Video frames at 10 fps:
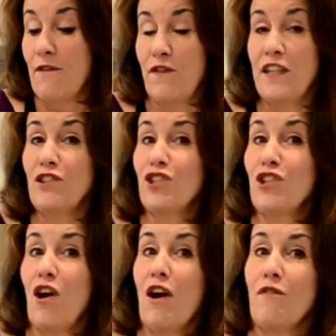finish it
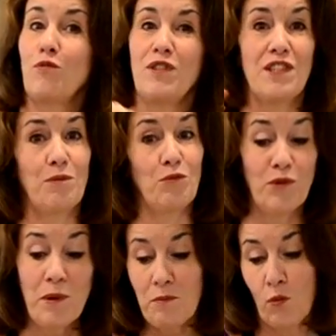off with some
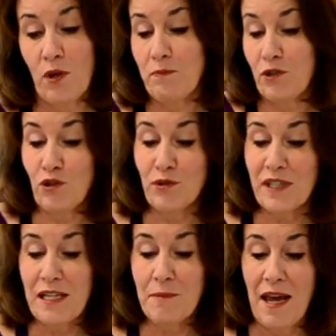whipped
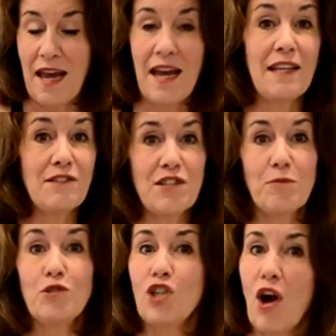cream and
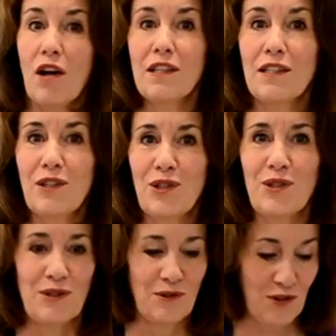some chocolate
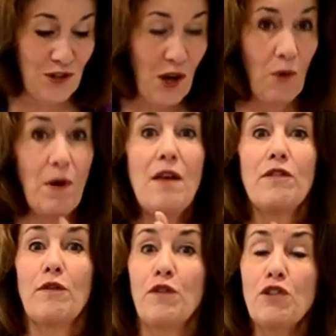curls. So
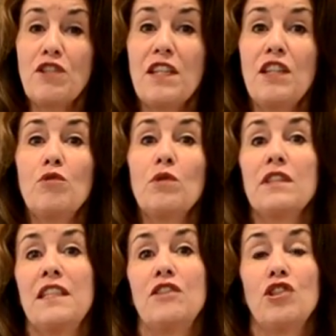the first thing you will
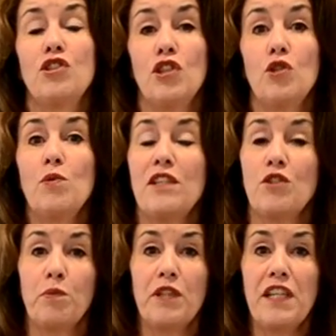need to do is
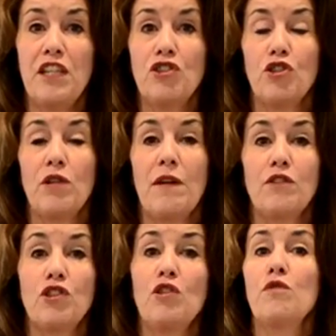preheat your oven
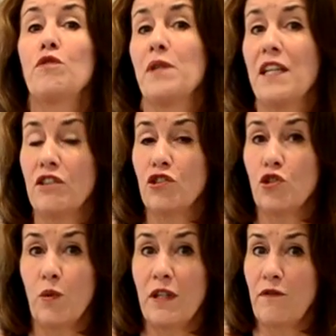to
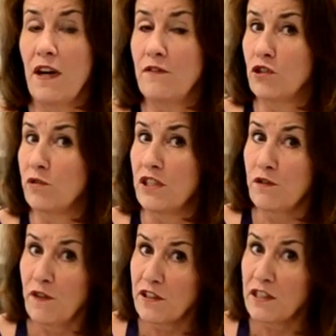325 degrees
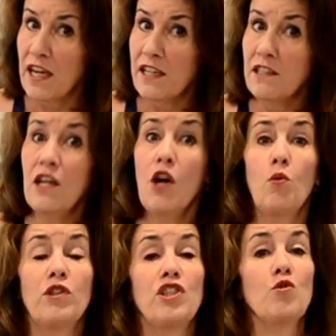Fahrenheit,
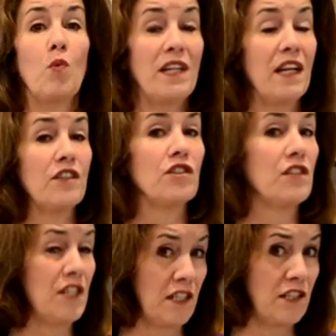which is
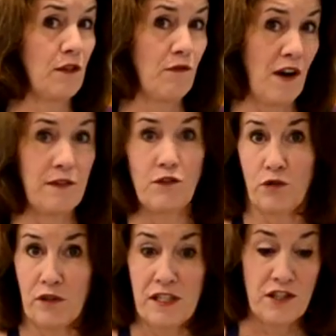165
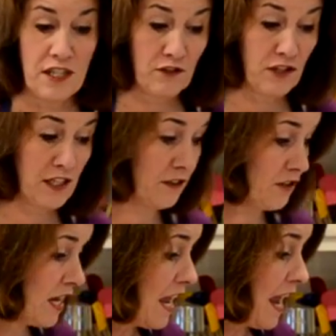degrees Celsius.
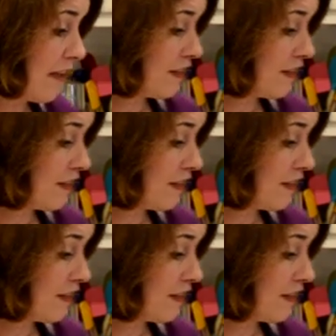And